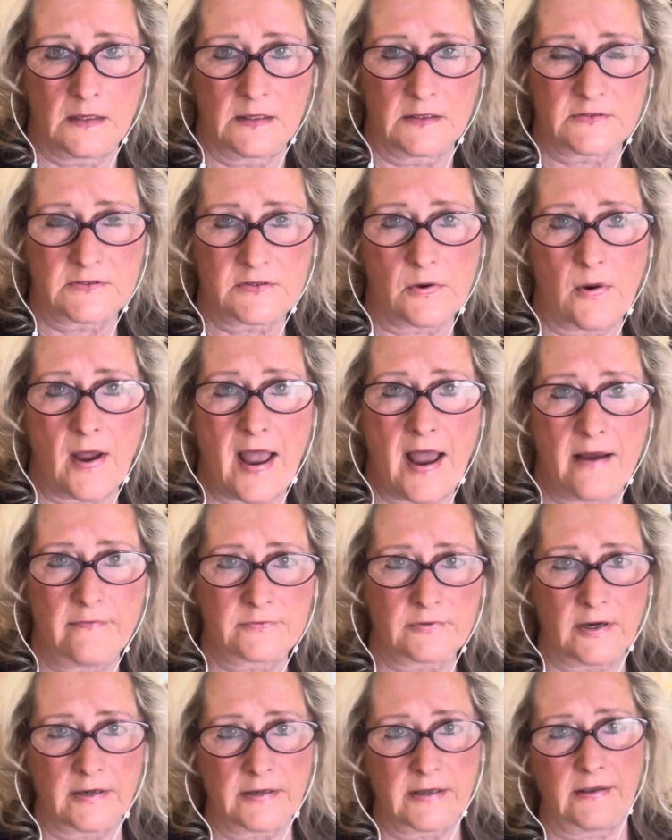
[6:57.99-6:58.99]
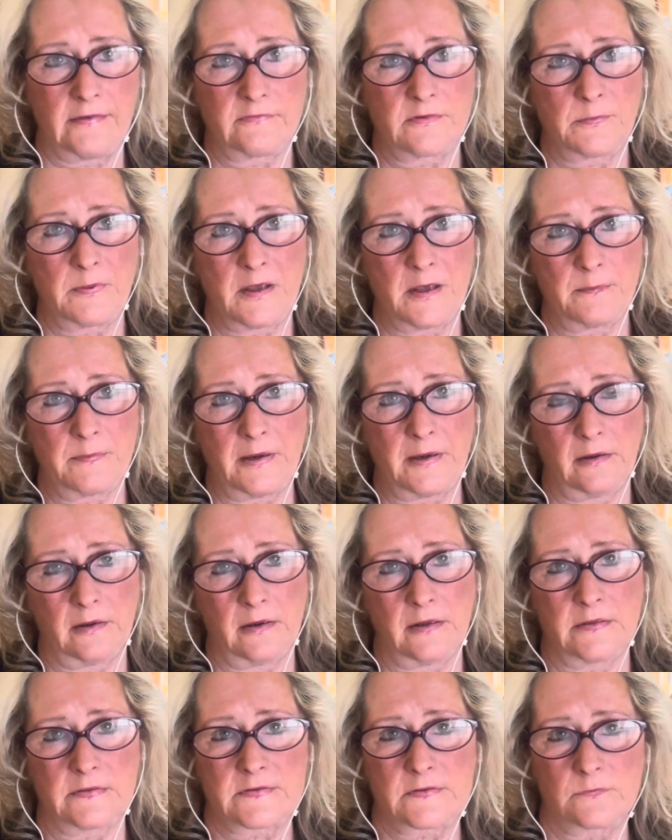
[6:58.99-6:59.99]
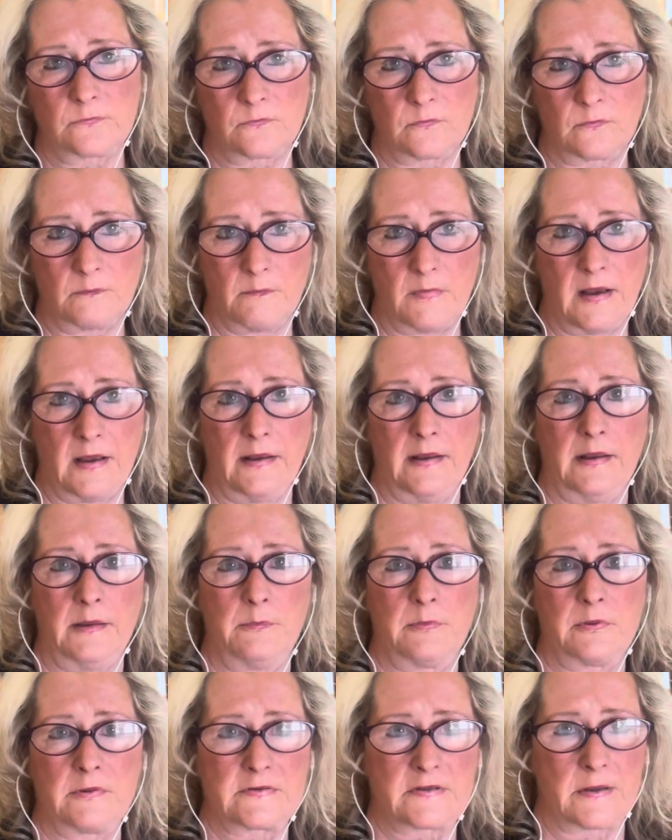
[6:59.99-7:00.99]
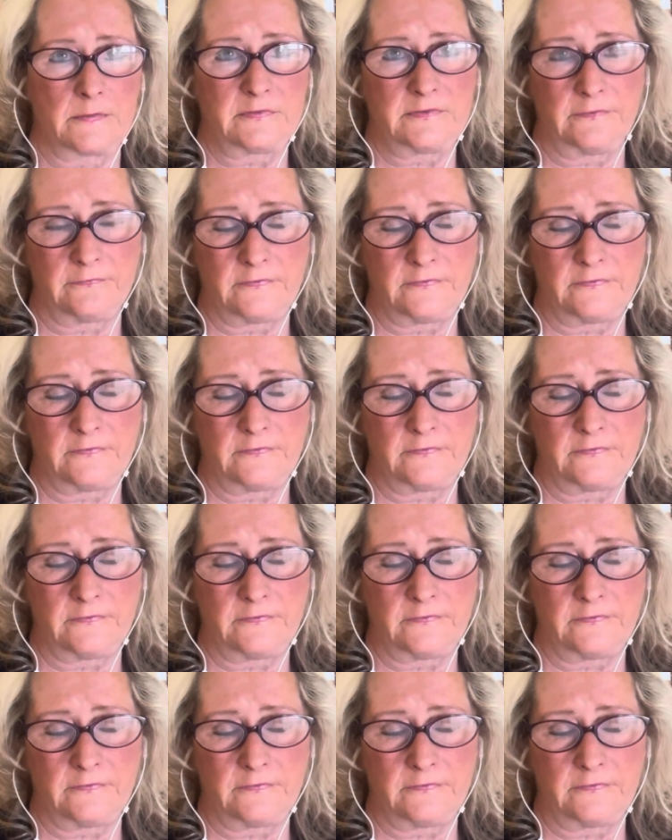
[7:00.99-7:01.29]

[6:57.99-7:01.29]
So after I gave the pet parents my presumptive